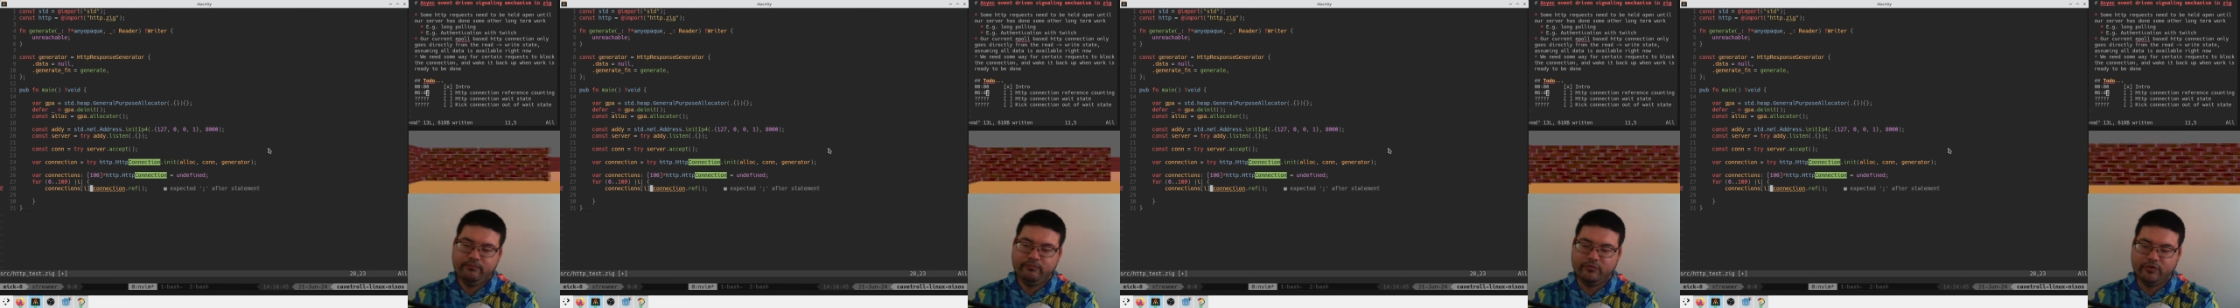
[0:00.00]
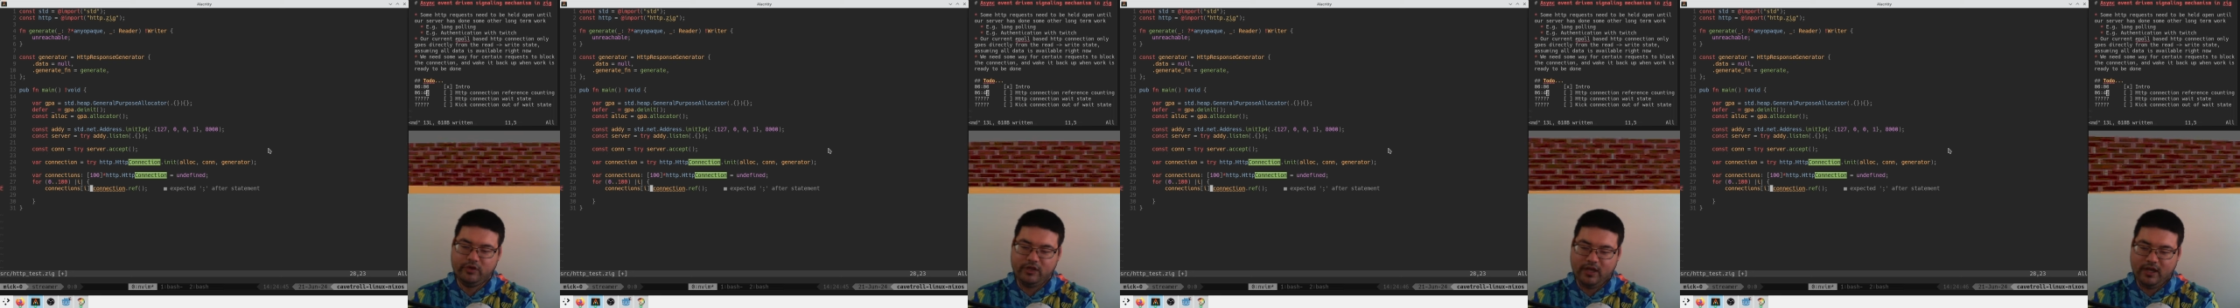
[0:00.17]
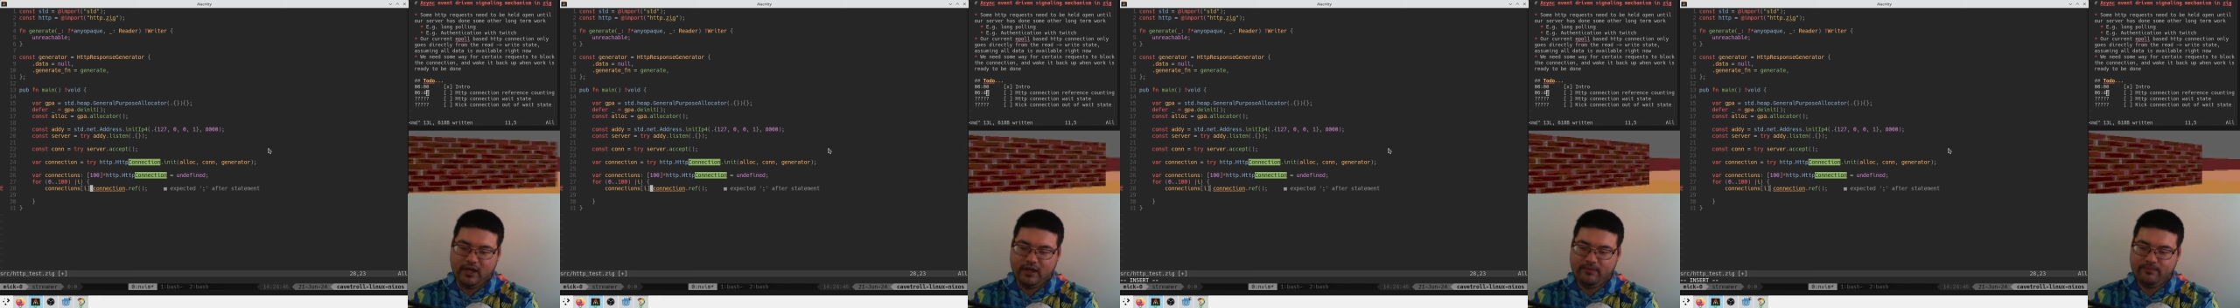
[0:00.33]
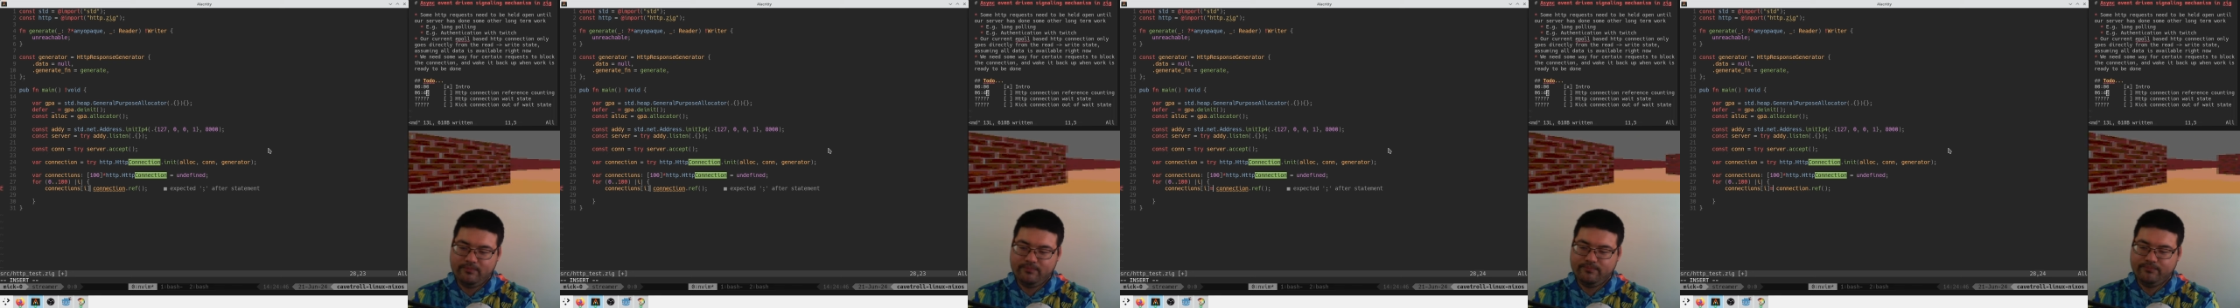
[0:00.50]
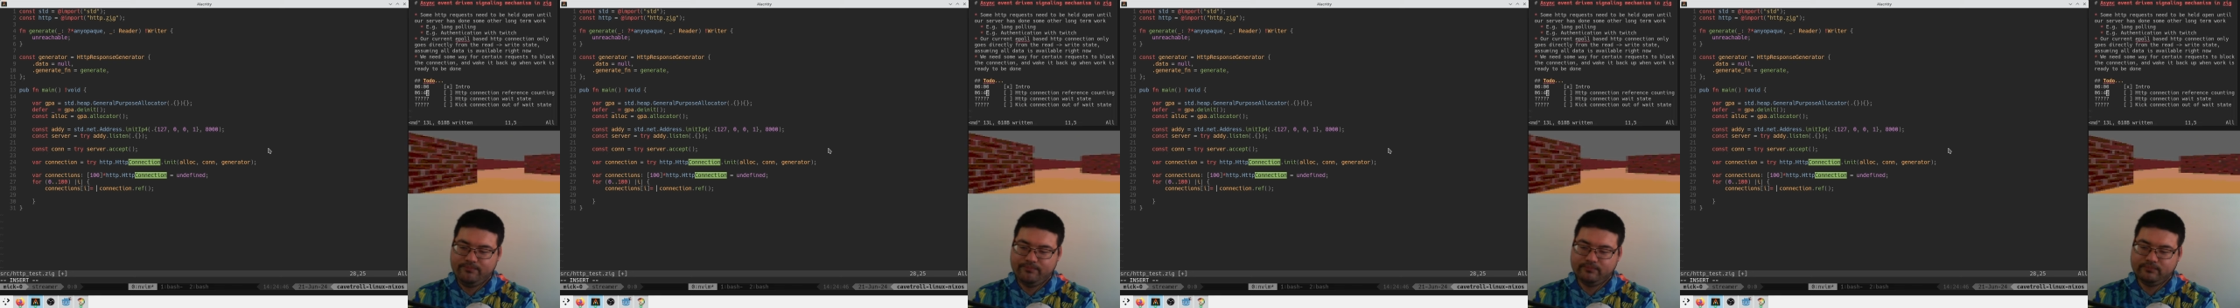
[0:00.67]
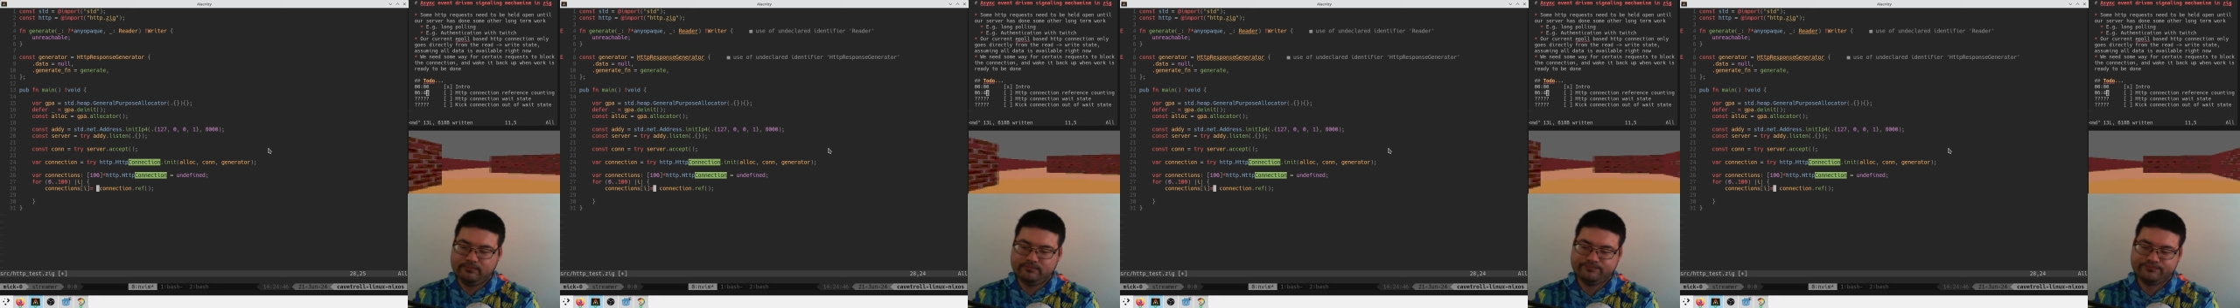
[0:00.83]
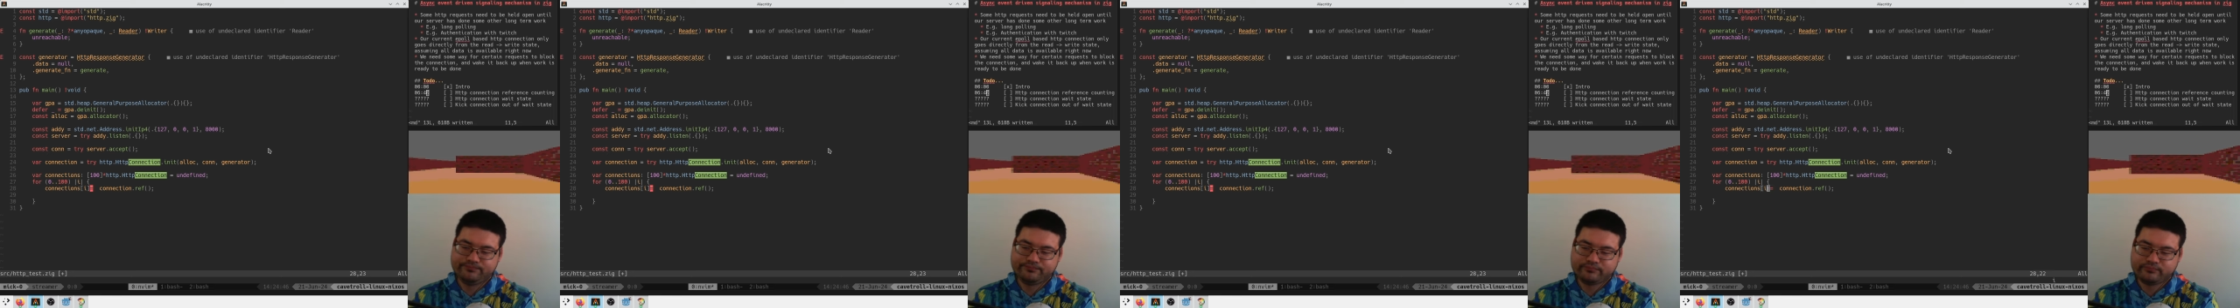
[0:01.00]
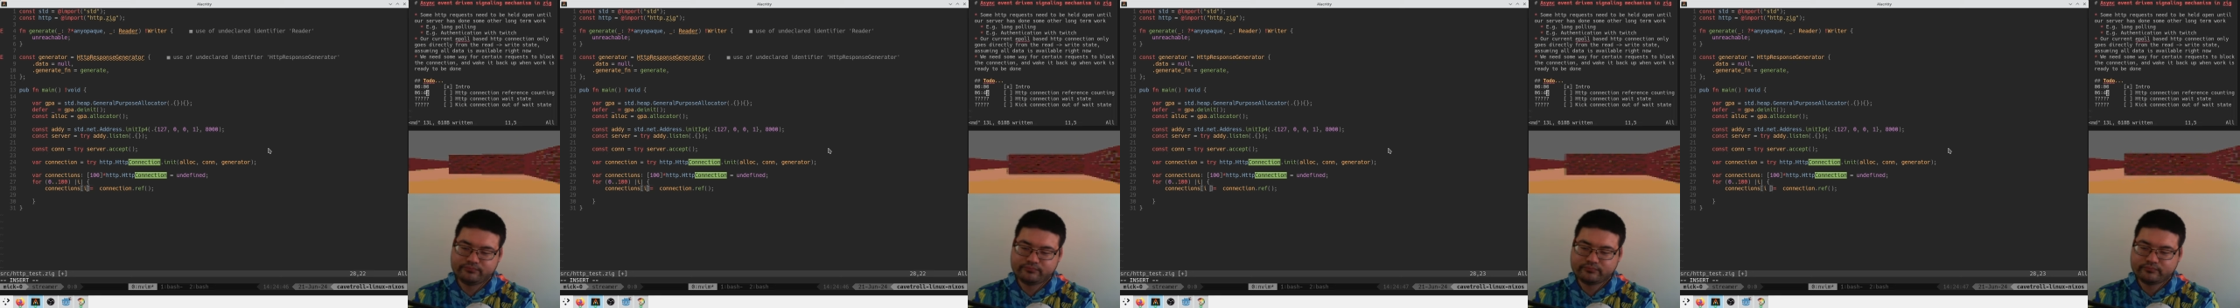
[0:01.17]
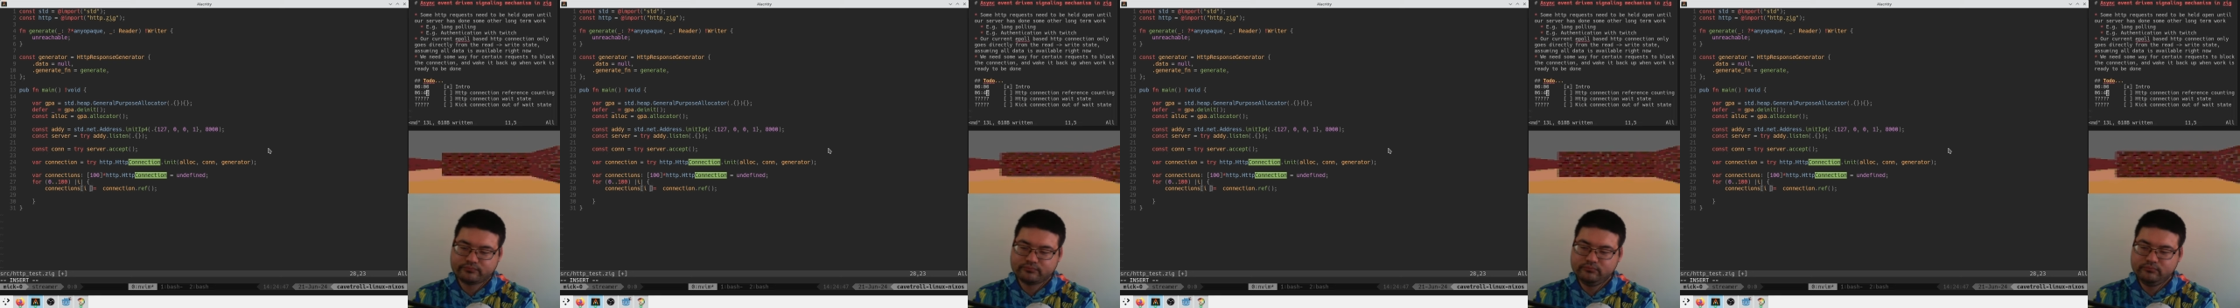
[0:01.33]
Yep.
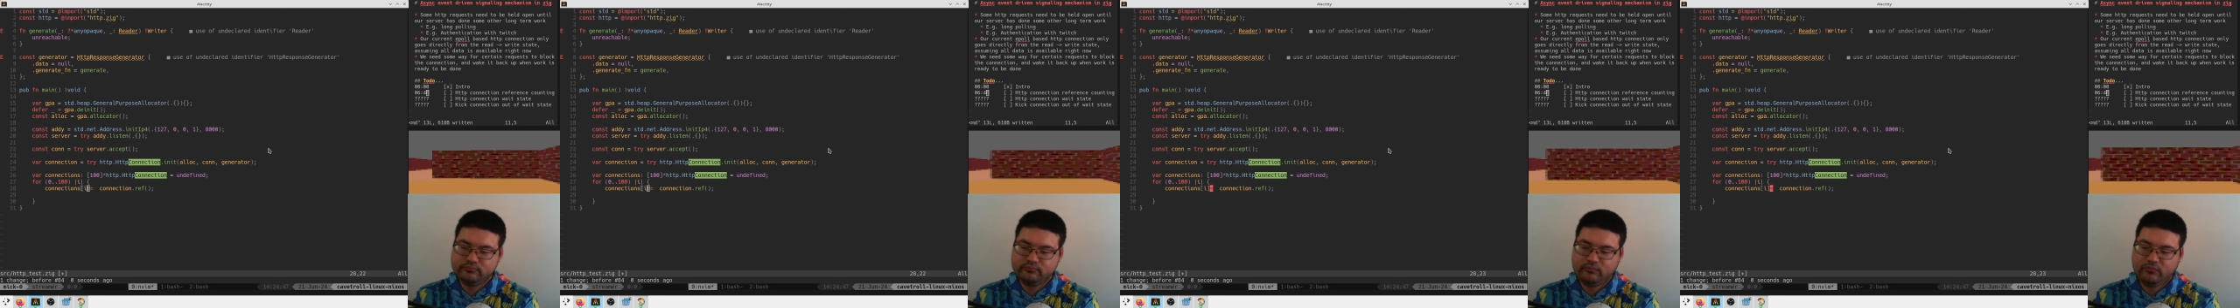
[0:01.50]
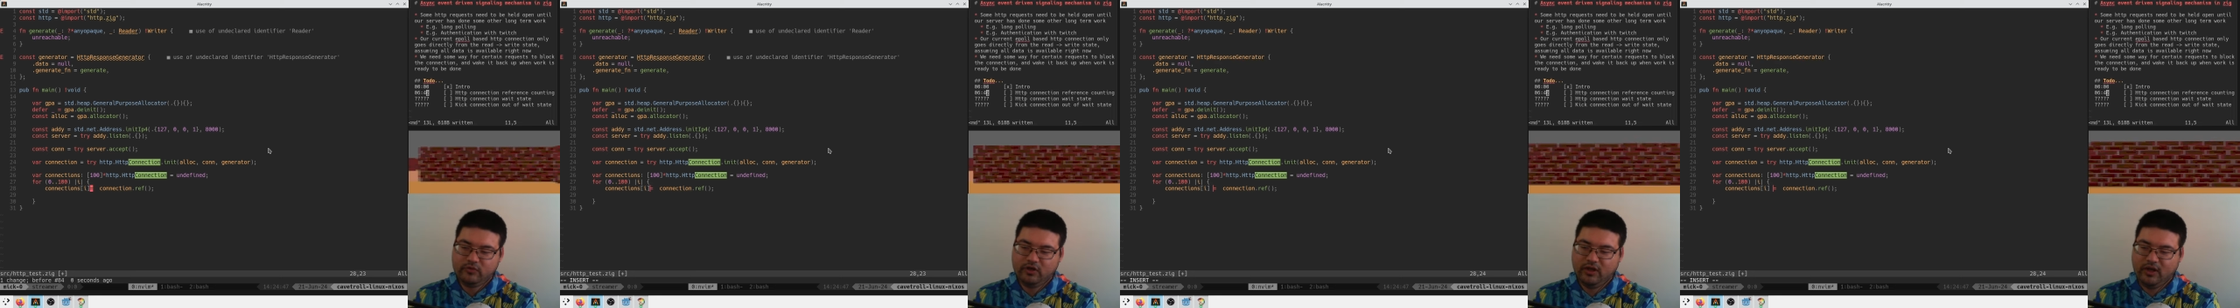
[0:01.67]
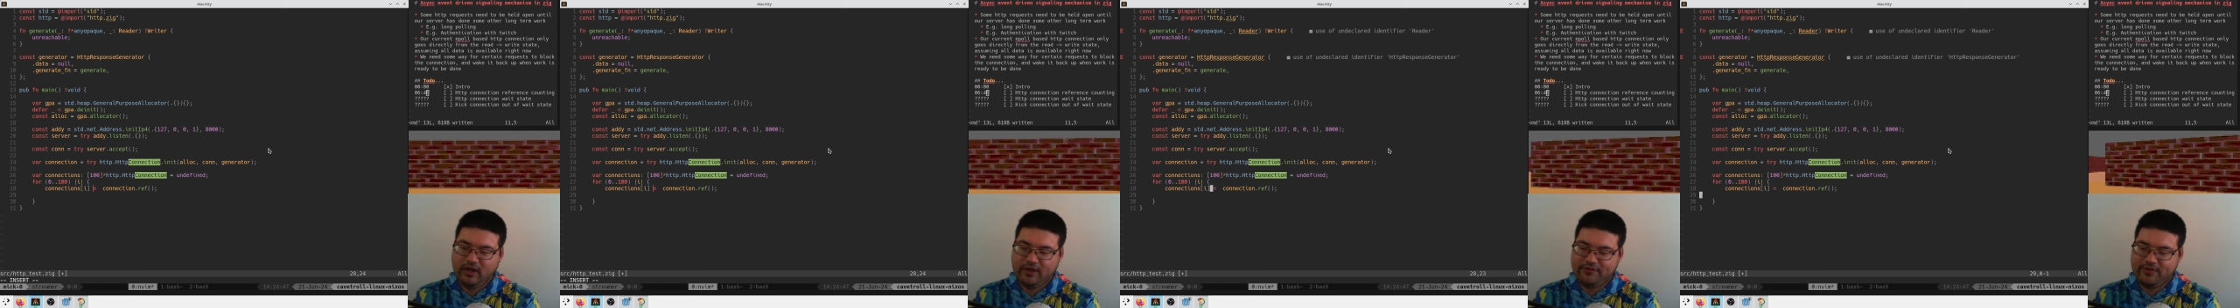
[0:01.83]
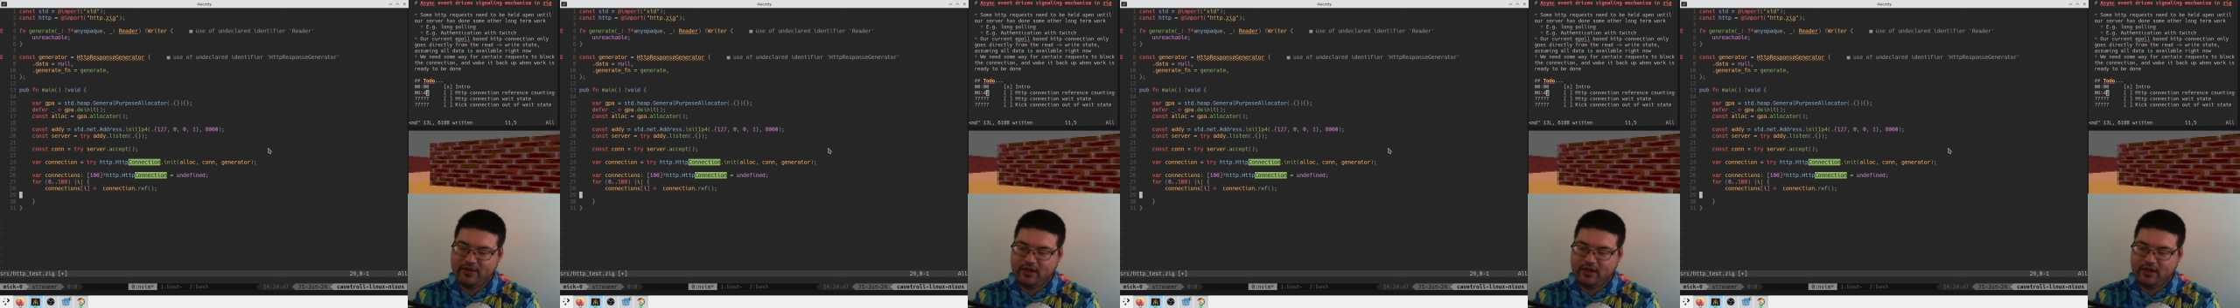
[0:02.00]
And